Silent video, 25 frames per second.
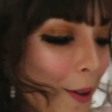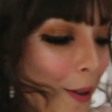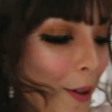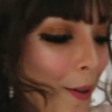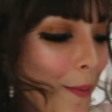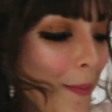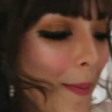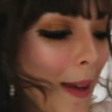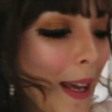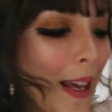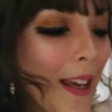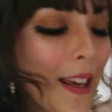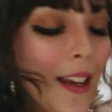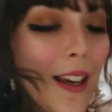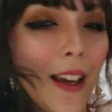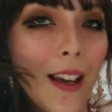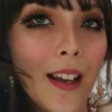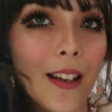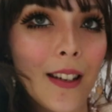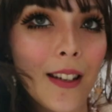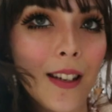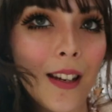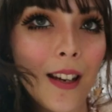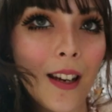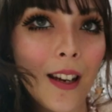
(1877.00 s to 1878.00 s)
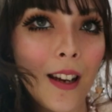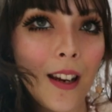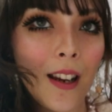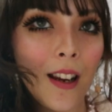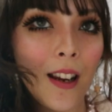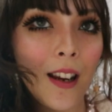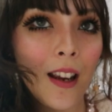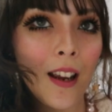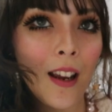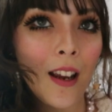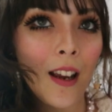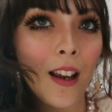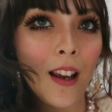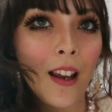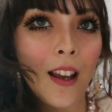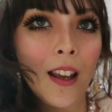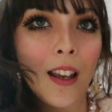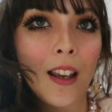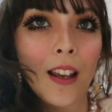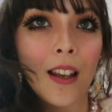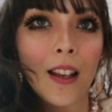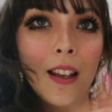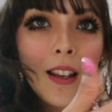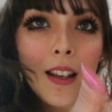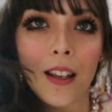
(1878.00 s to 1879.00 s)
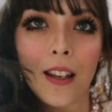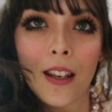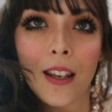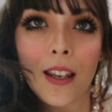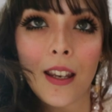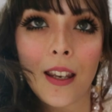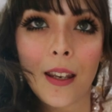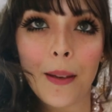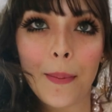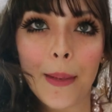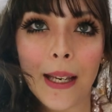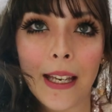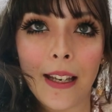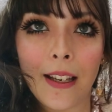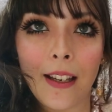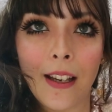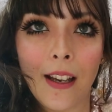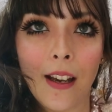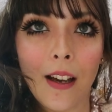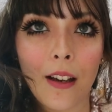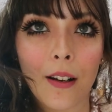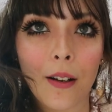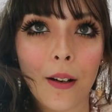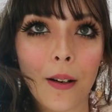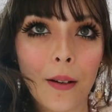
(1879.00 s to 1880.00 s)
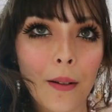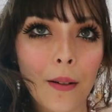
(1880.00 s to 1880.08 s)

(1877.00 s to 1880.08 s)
to make it himegyaru.